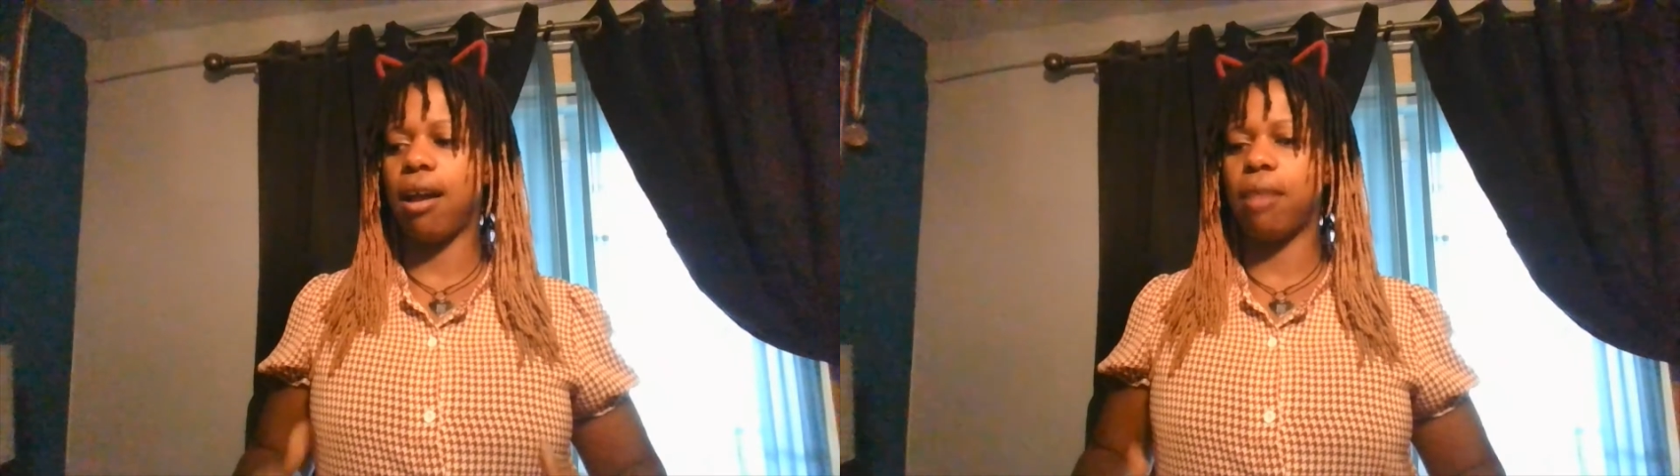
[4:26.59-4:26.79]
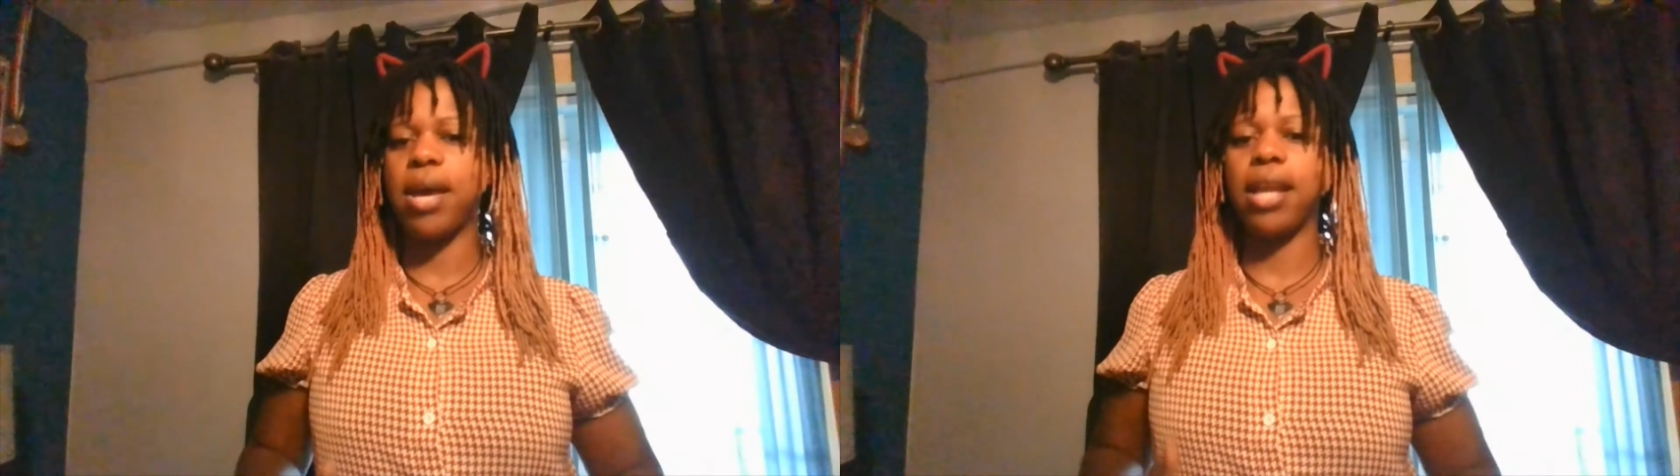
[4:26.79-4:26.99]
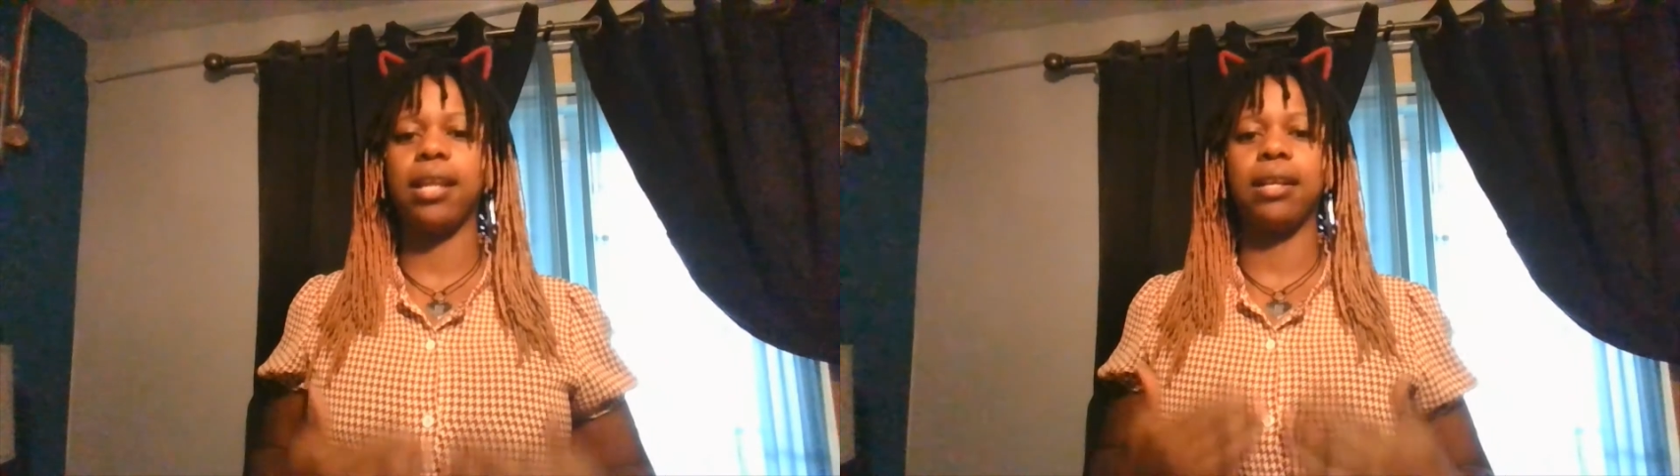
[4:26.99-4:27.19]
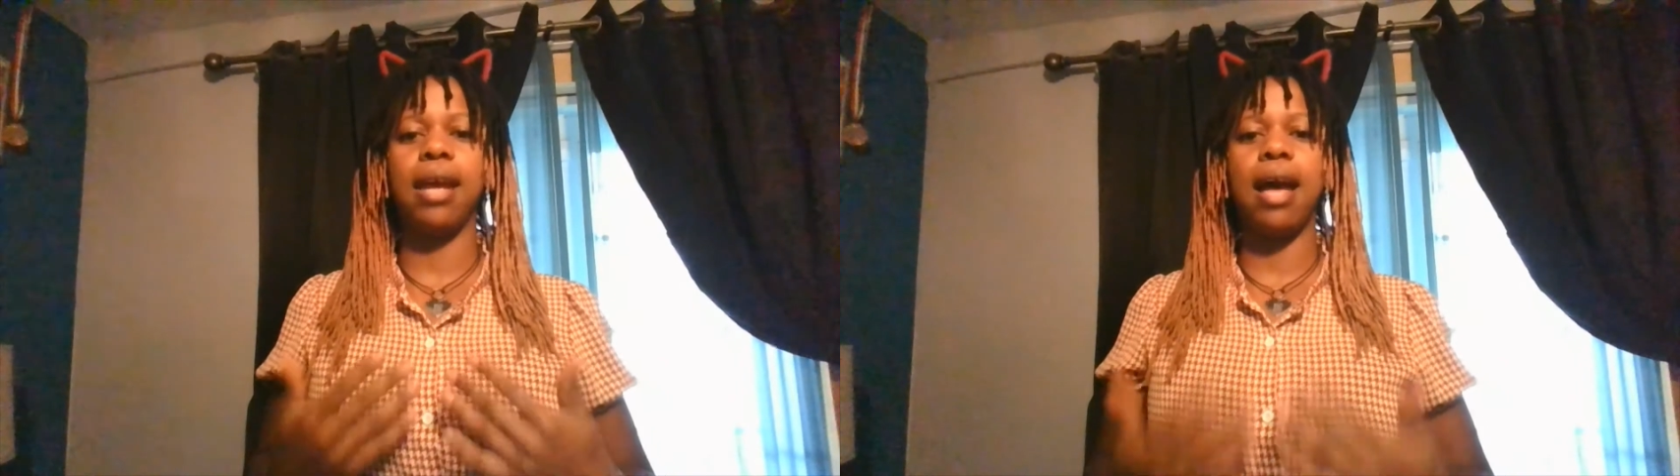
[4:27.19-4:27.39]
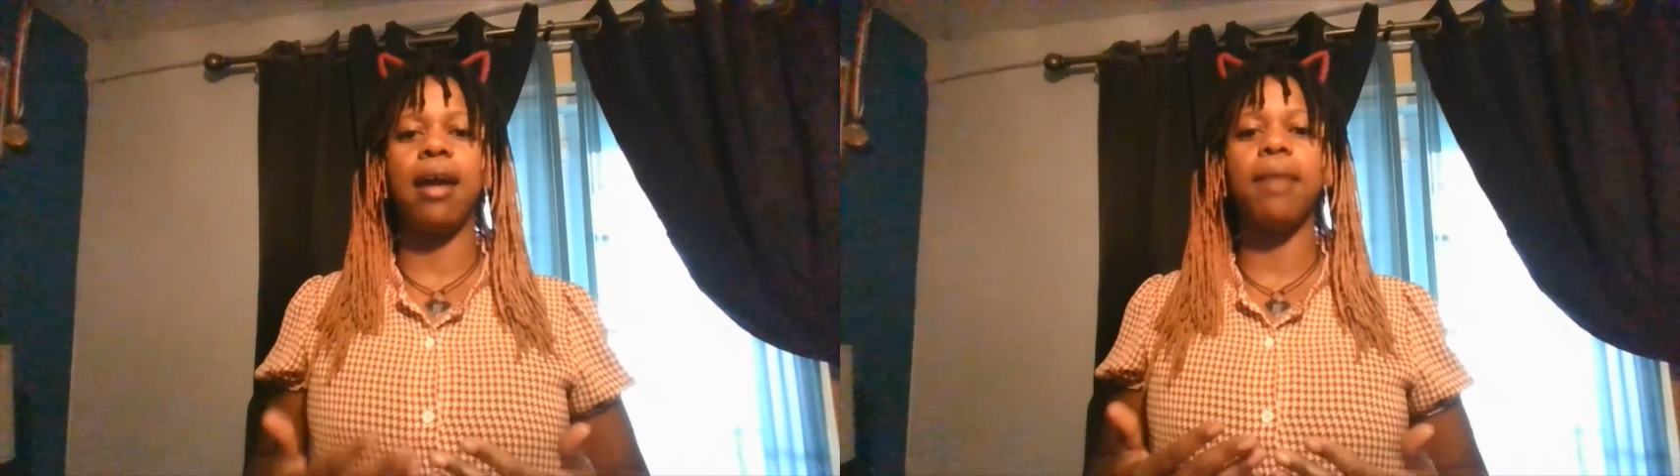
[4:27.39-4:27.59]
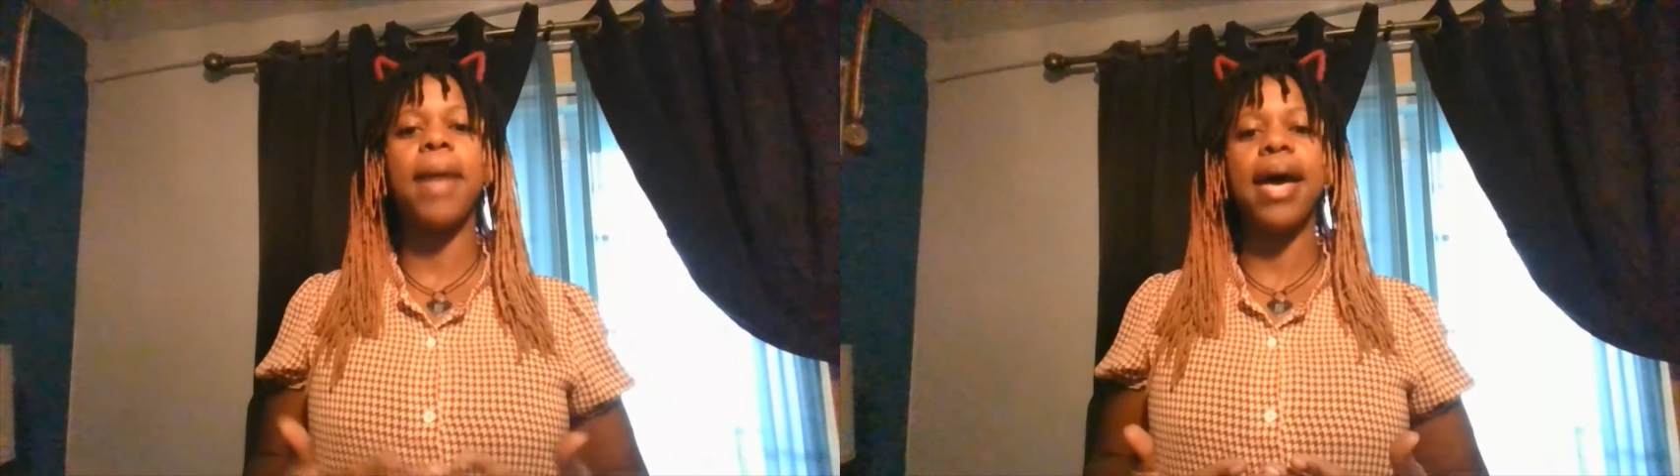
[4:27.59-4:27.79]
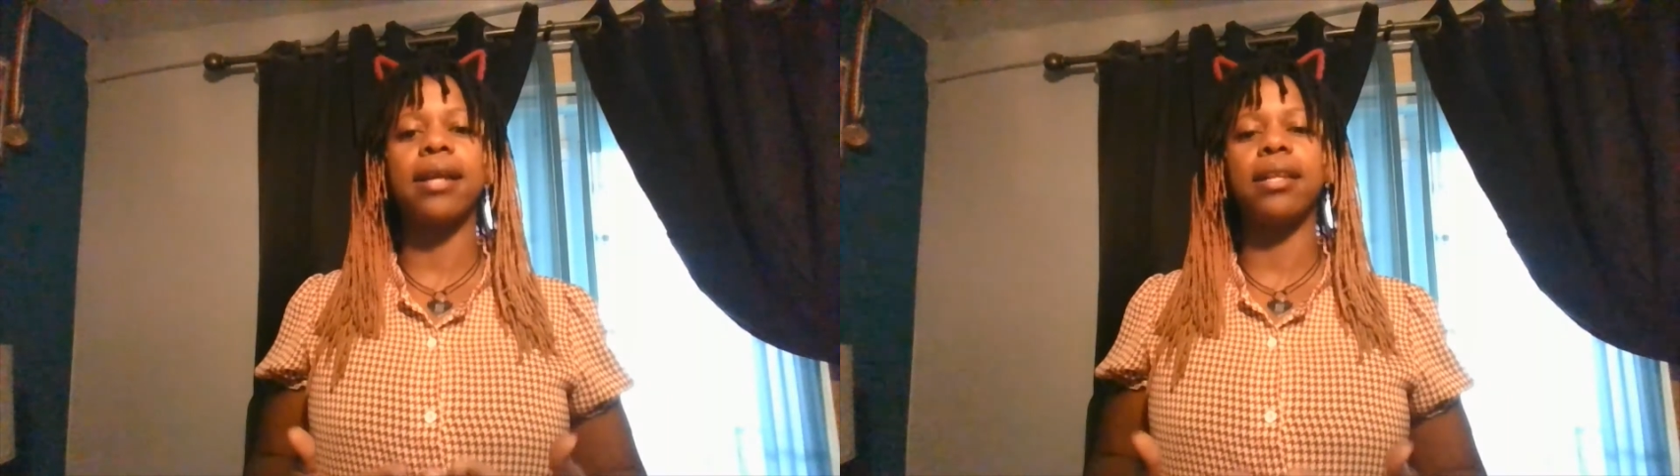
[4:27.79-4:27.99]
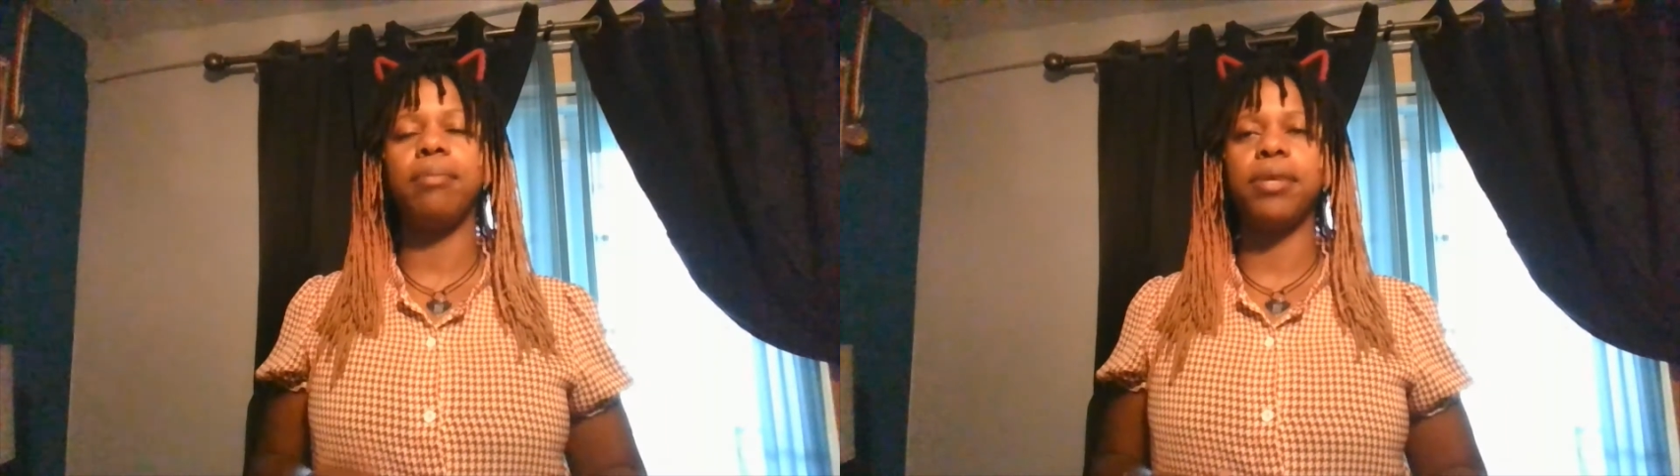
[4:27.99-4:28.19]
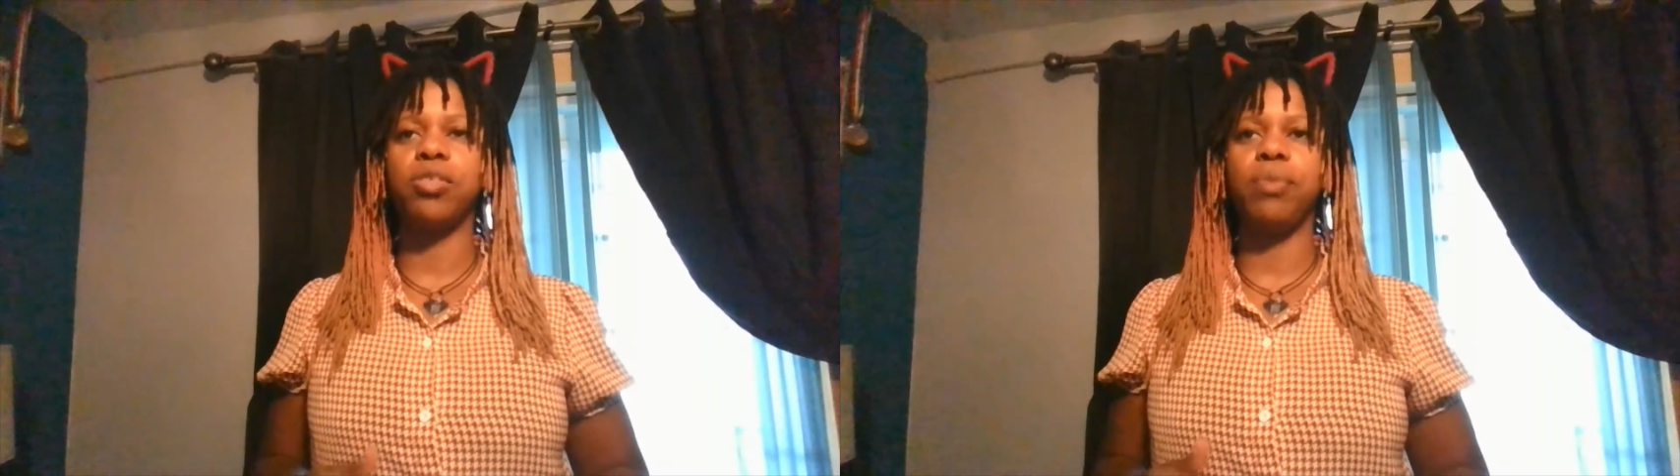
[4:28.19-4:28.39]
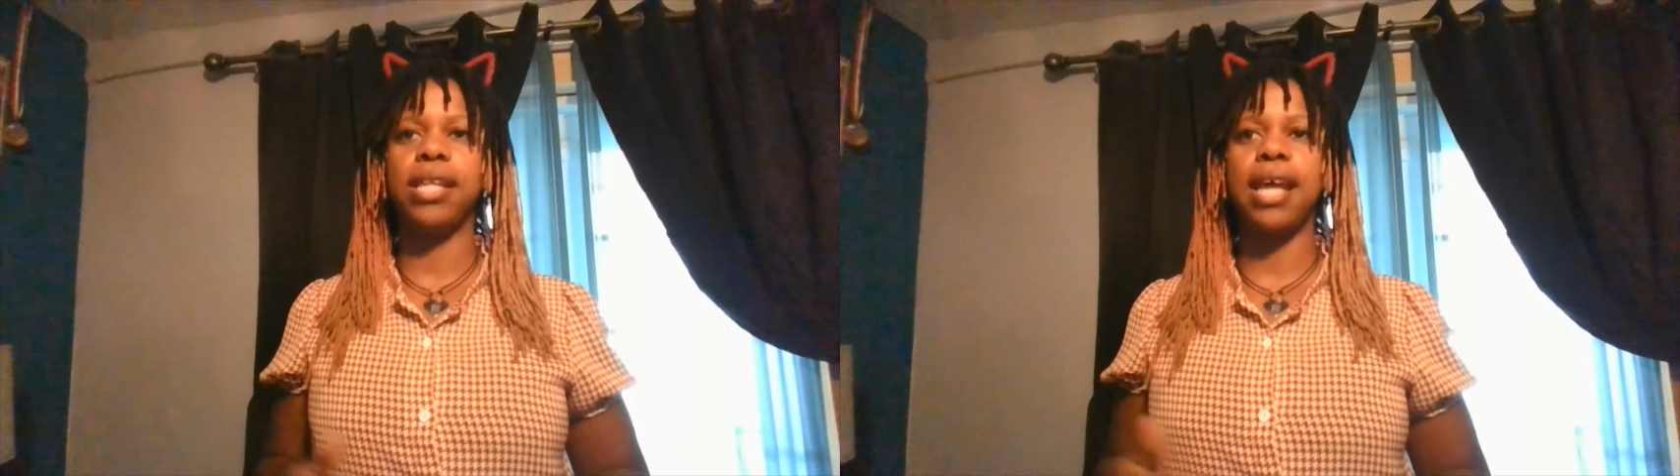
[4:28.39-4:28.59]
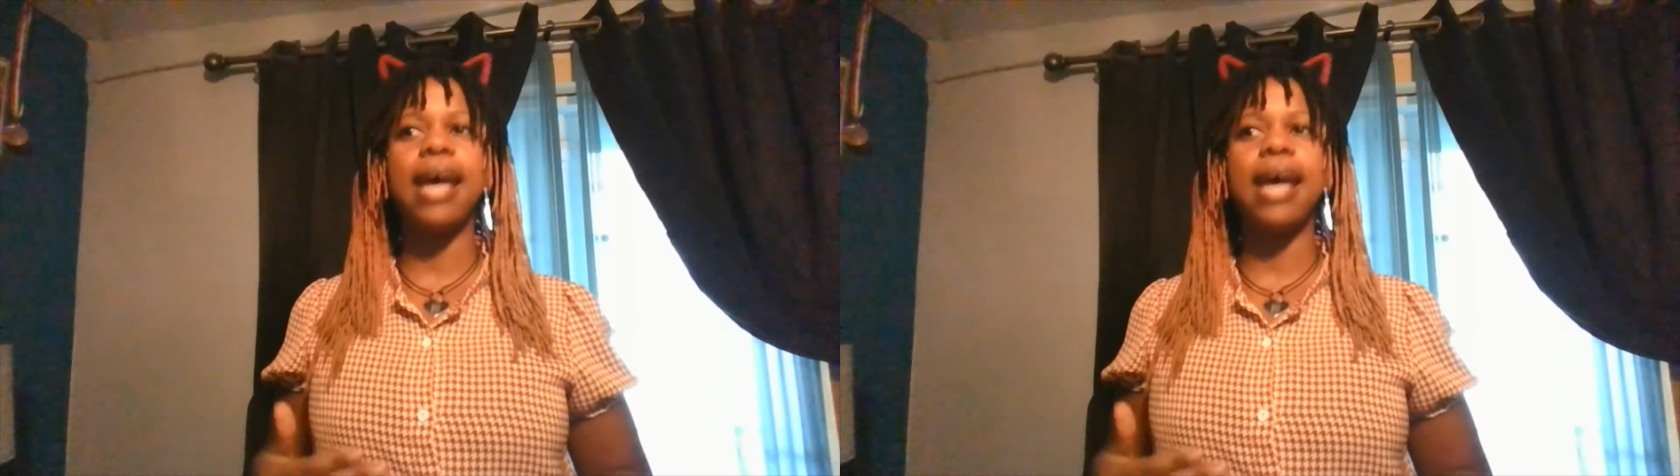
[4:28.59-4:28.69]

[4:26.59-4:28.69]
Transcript: automatically puts me in that